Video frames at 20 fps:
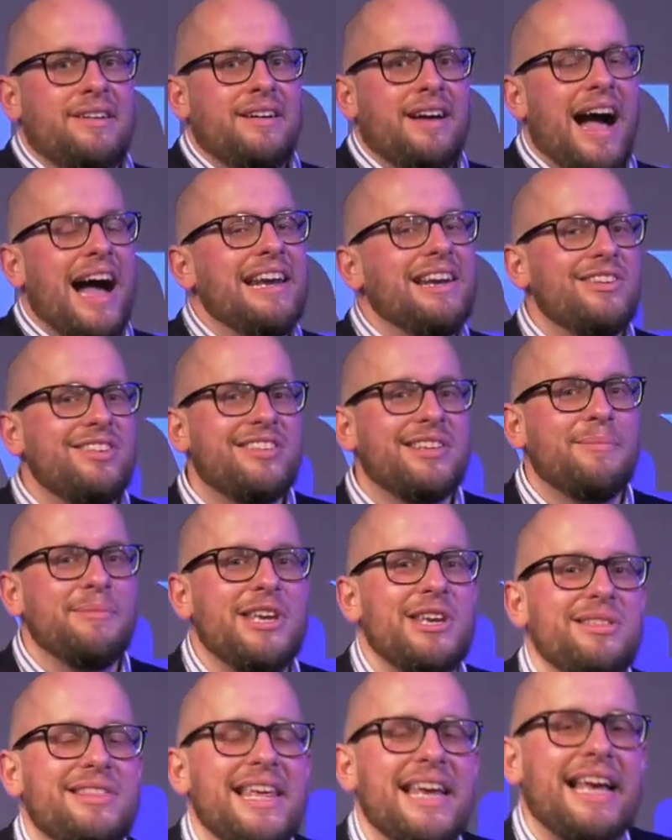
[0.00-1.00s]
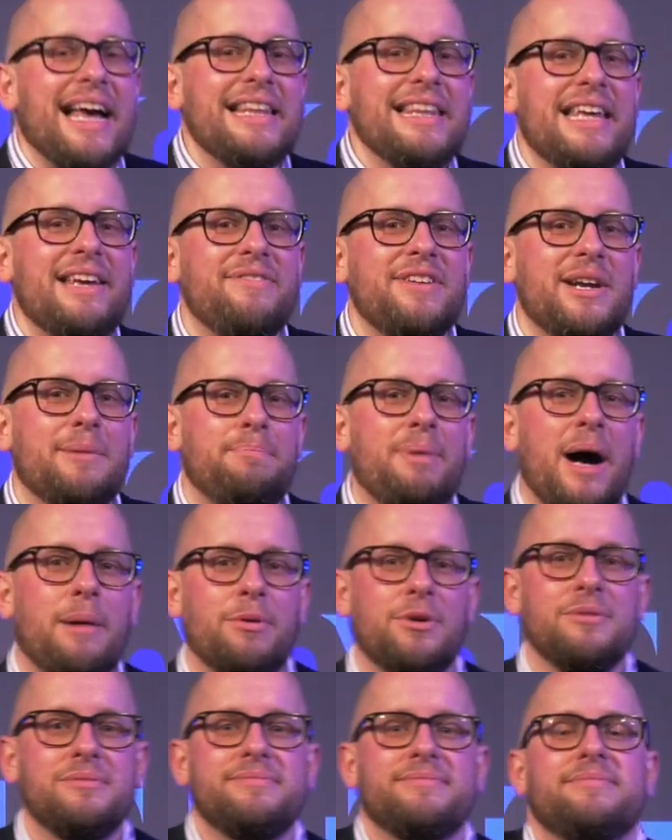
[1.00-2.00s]
I know some of you think I live in a
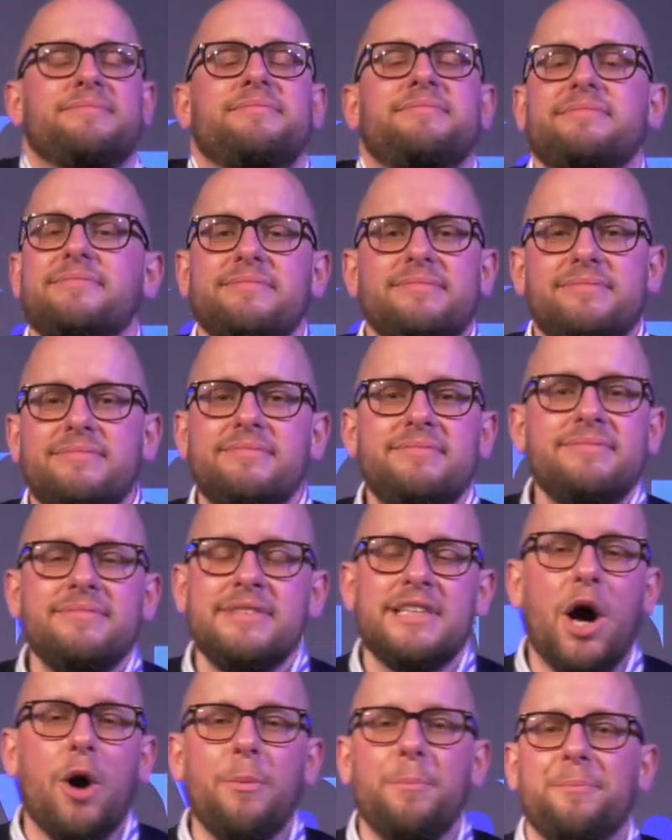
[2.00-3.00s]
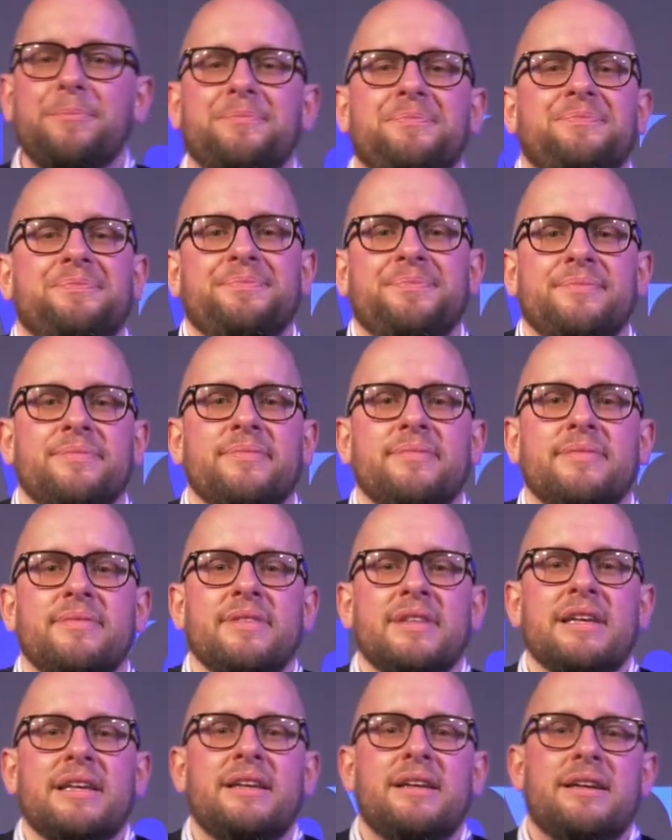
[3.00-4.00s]
bubble. Nope.
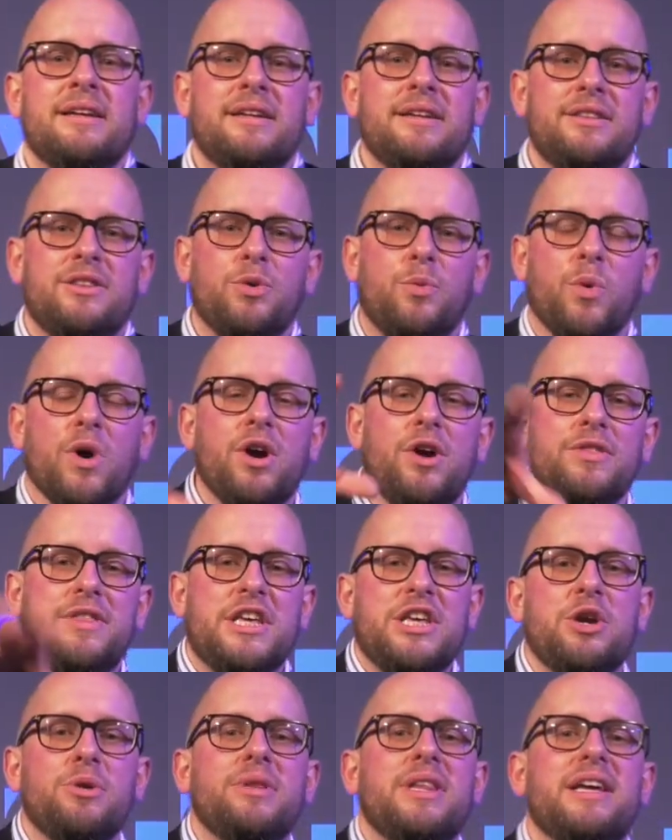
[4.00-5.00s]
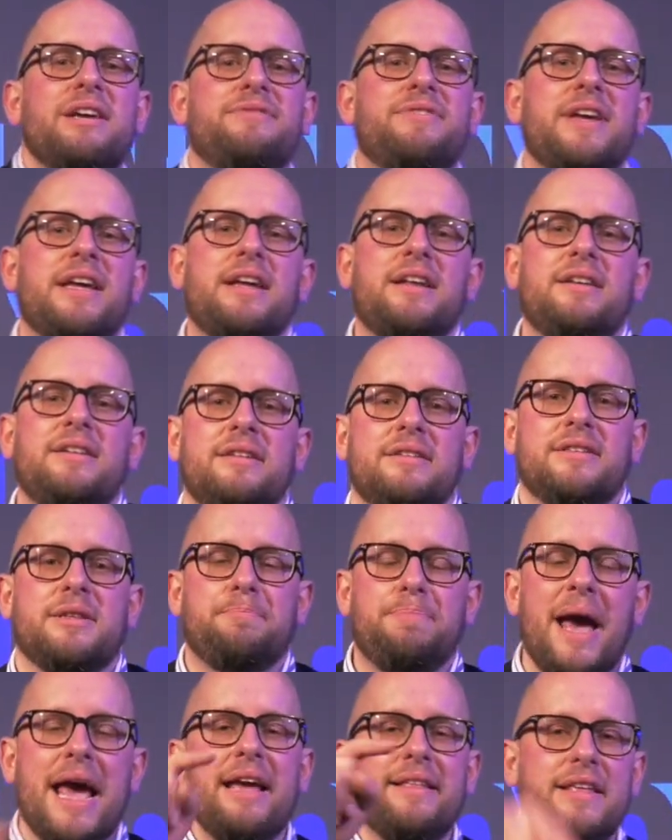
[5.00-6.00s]
The world that you live in, the
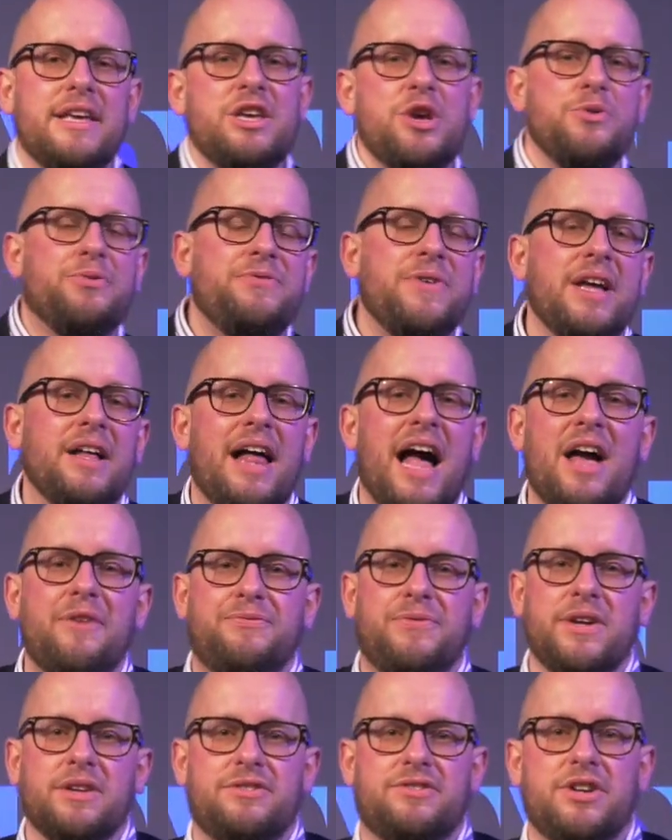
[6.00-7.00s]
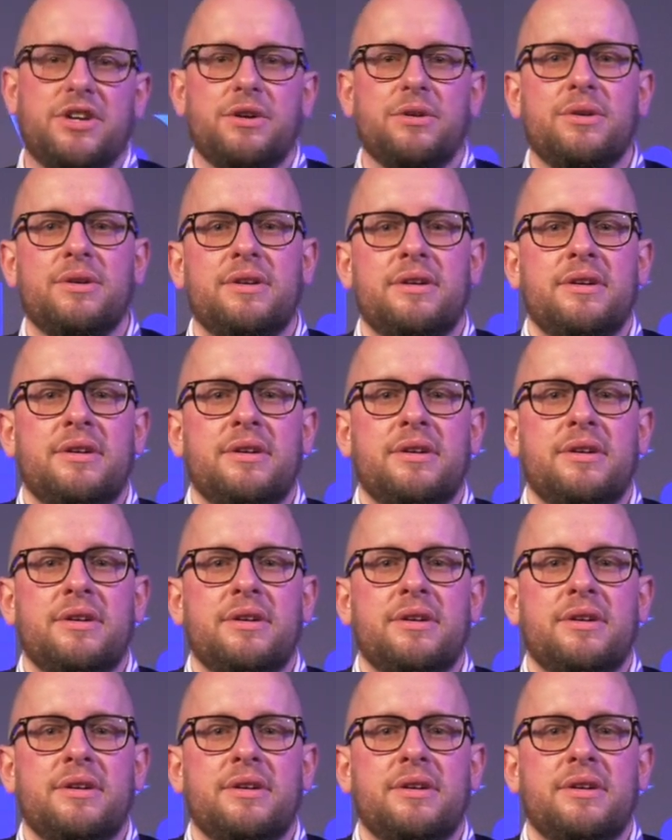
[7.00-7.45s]
pain that you feel, I feel too.